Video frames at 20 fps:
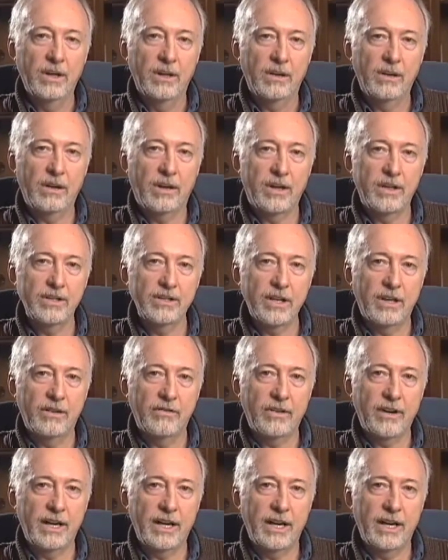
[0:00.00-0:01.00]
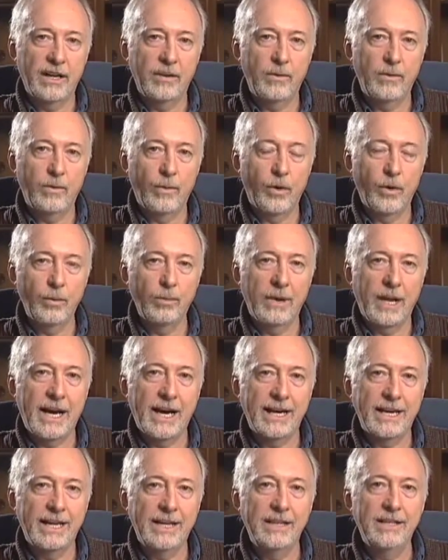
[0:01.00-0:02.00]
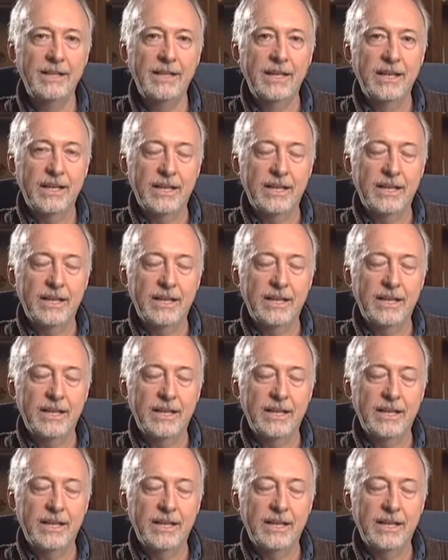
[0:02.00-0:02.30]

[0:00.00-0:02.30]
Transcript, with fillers: large overhead room lighting,